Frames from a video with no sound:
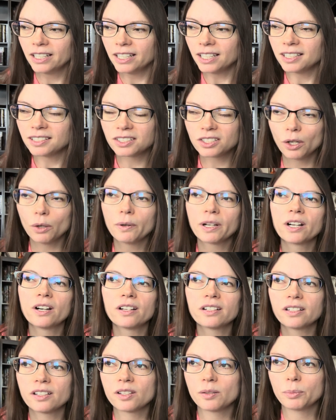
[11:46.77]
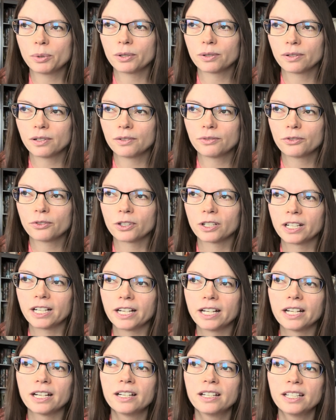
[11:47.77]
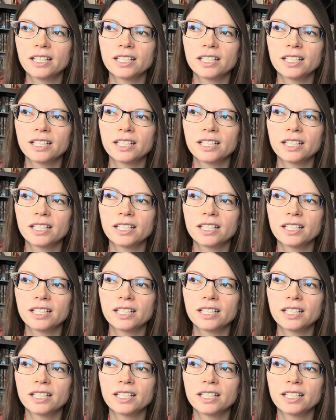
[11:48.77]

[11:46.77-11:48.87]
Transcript: is going on the periphery